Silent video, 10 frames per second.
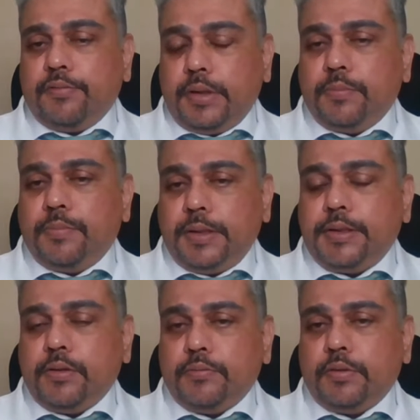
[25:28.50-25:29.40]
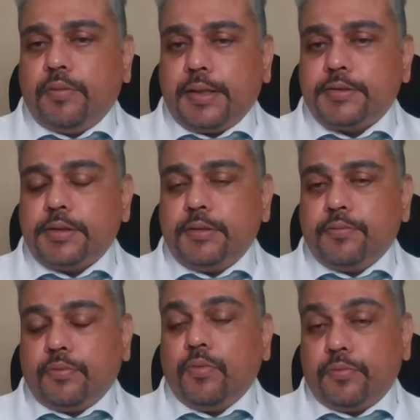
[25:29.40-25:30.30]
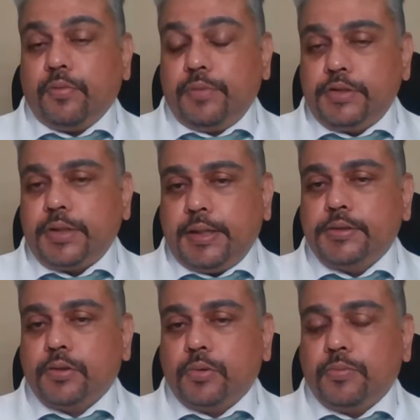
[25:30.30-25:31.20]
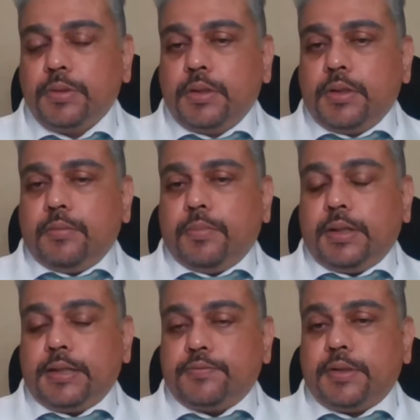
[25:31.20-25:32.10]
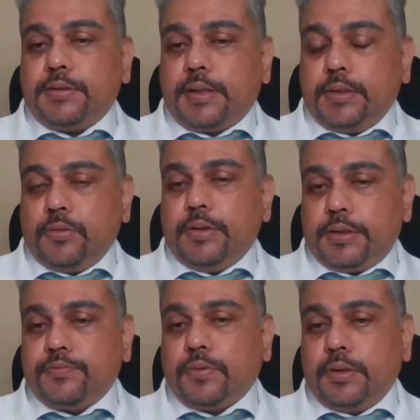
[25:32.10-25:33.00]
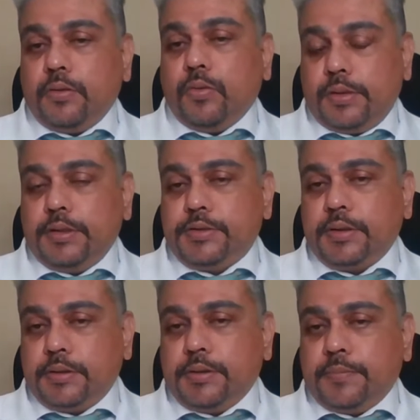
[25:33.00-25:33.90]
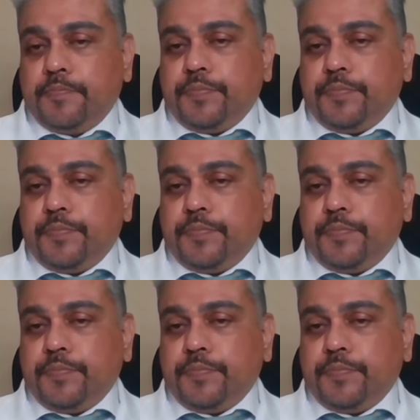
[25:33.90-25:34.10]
availability of the vaccine for which age group. But as far as I know, it is for older children.